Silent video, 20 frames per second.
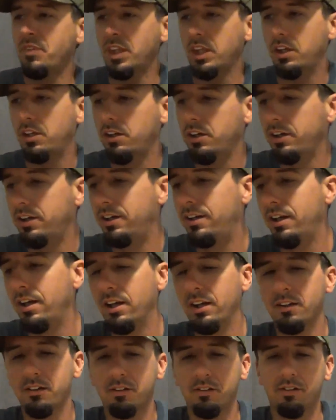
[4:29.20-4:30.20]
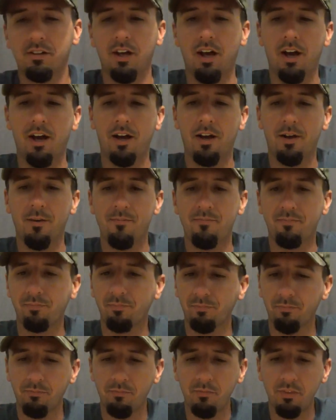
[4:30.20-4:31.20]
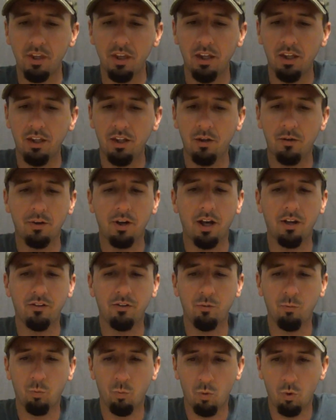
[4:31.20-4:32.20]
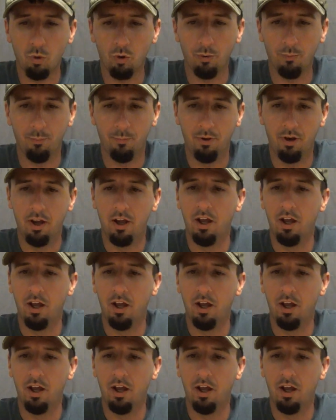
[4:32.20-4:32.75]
Good, dense, nice and warm.